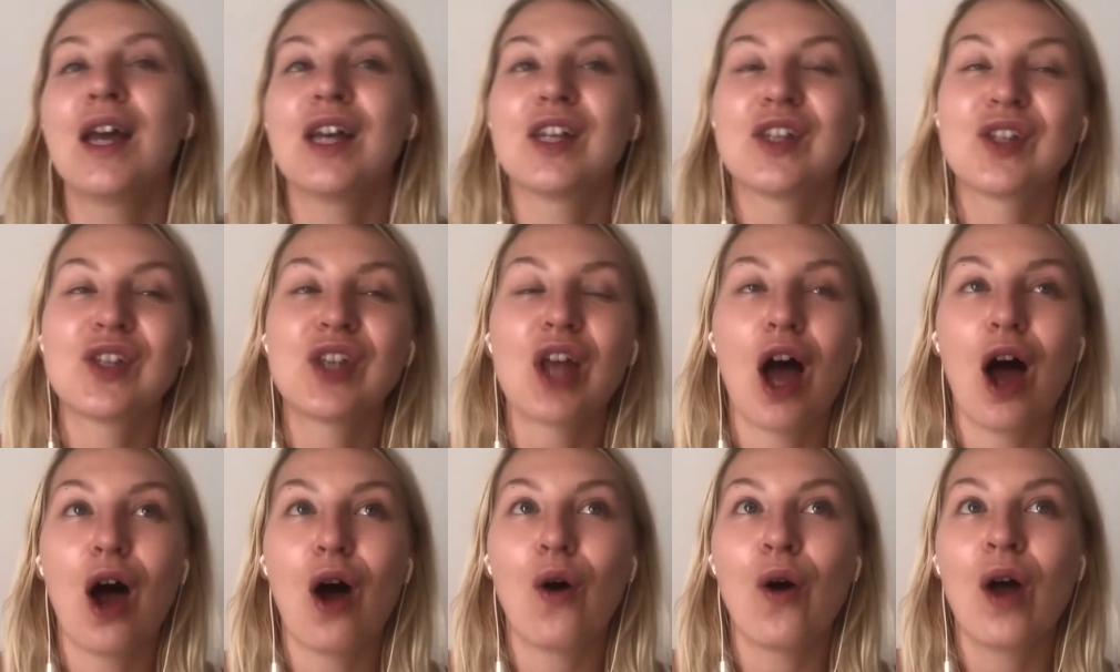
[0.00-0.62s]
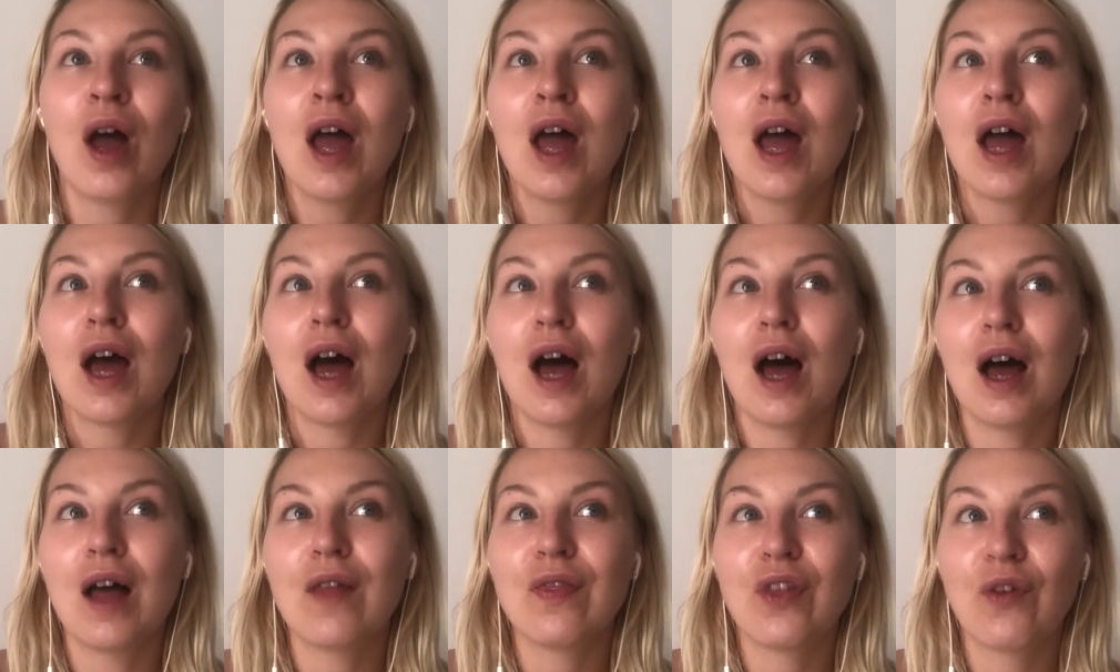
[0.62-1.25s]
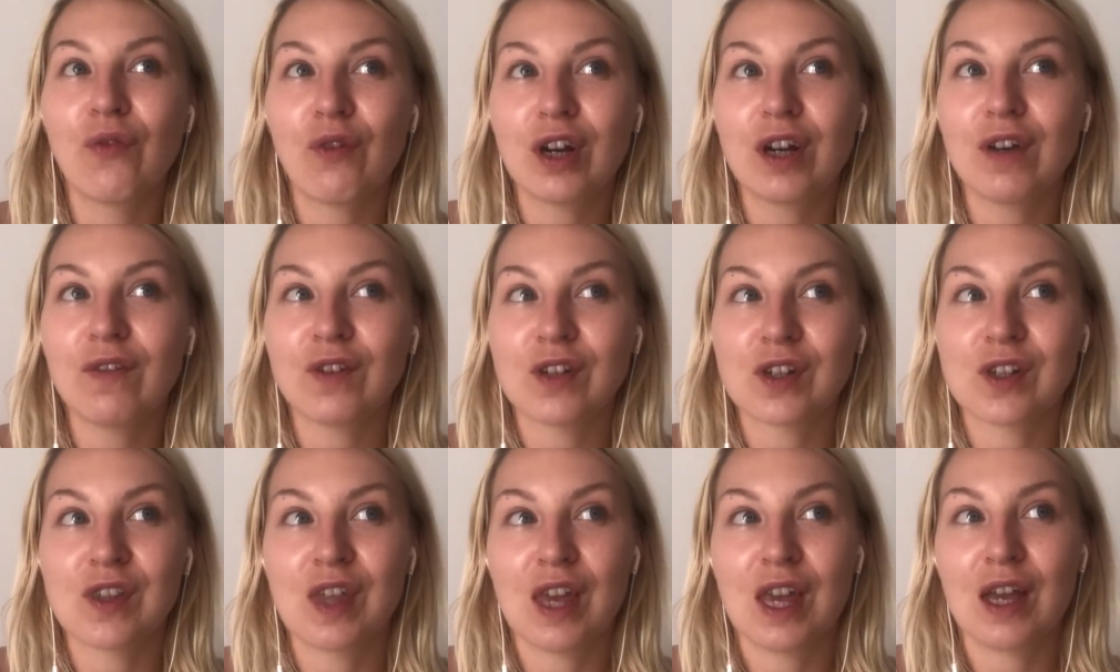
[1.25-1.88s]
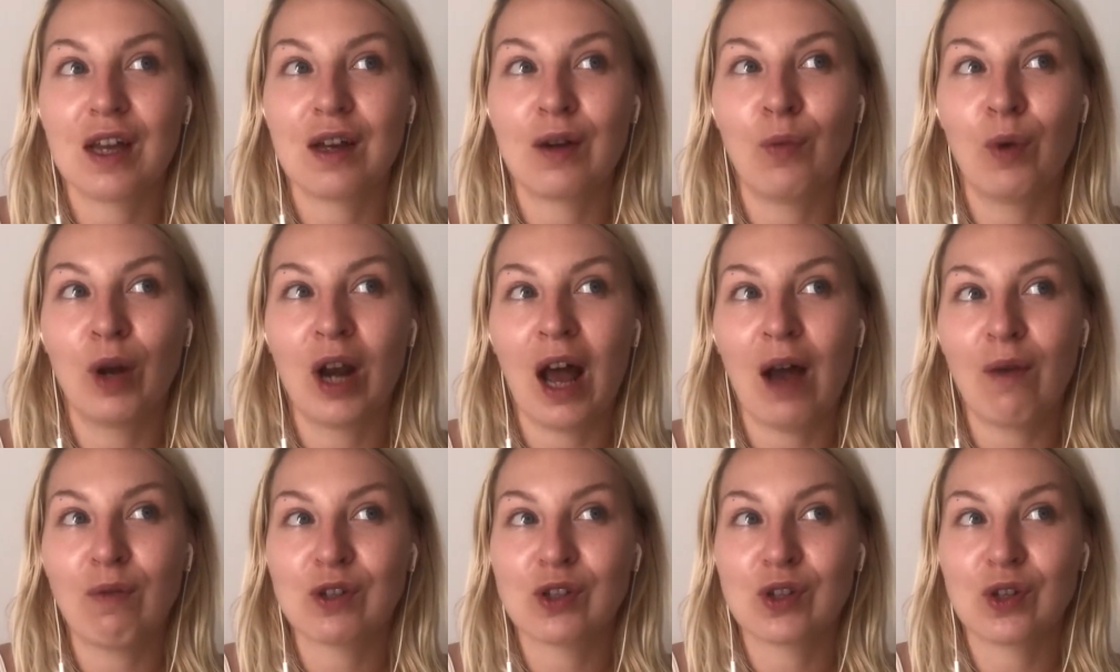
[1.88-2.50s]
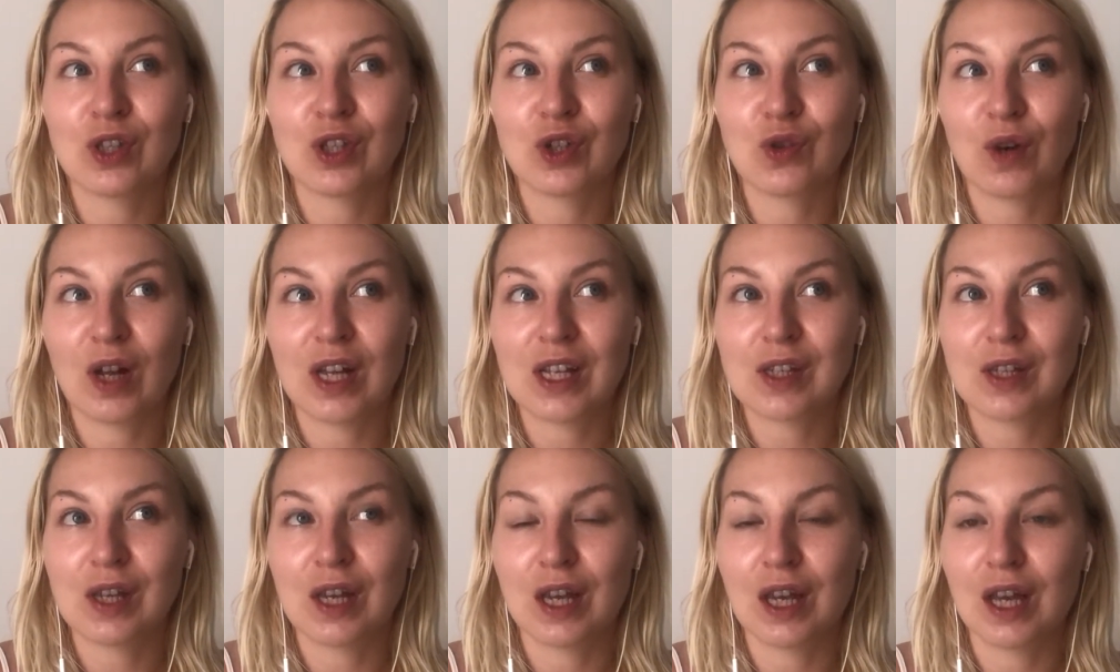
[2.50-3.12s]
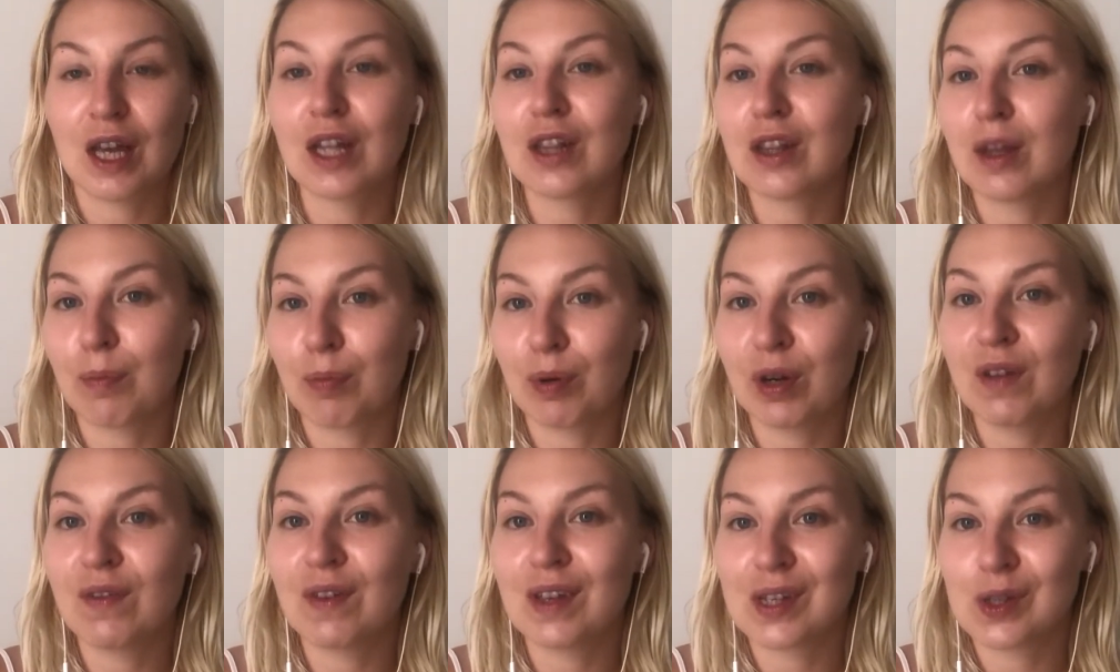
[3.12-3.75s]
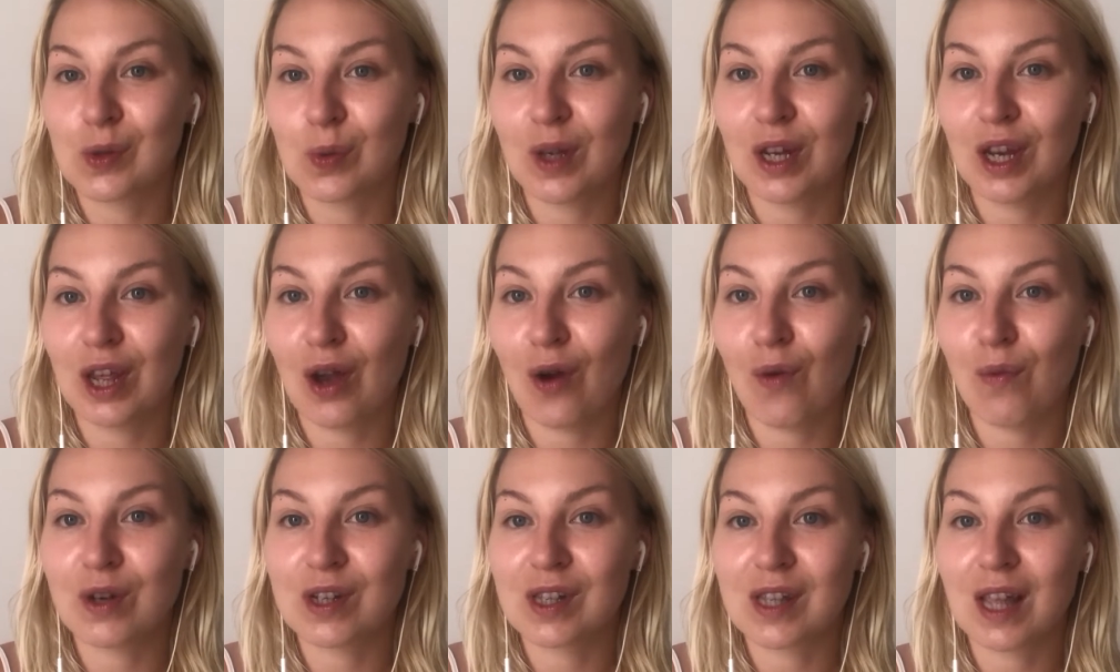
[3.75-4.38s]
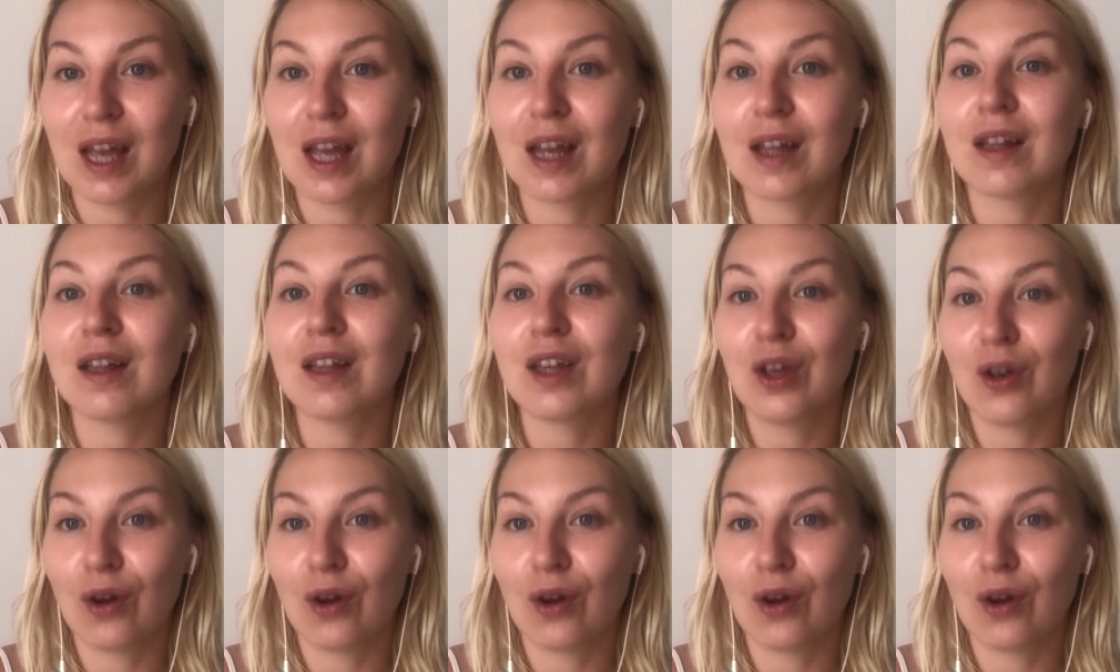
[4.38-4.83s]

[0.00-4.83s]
So the very first thing, what I was addressing in the previous video was like,